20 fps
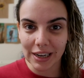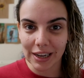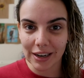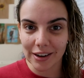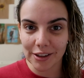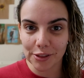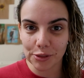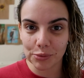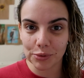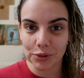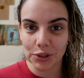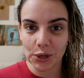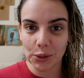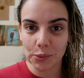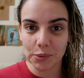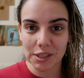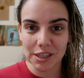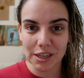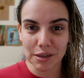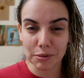and I thought that it
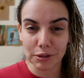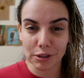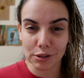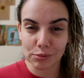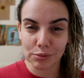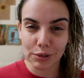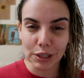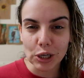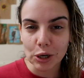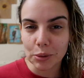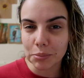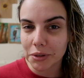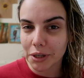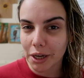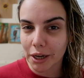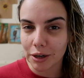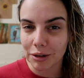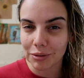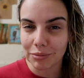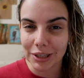was going to be this really
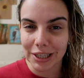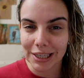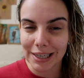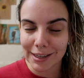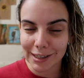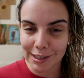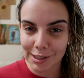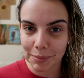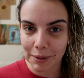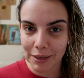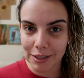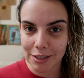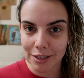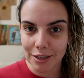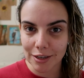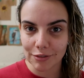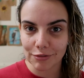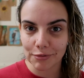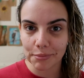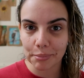complicated, really
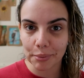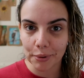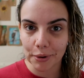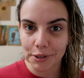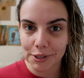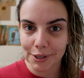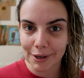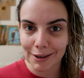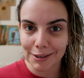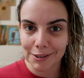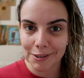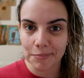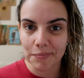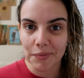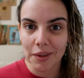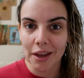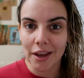expensive process.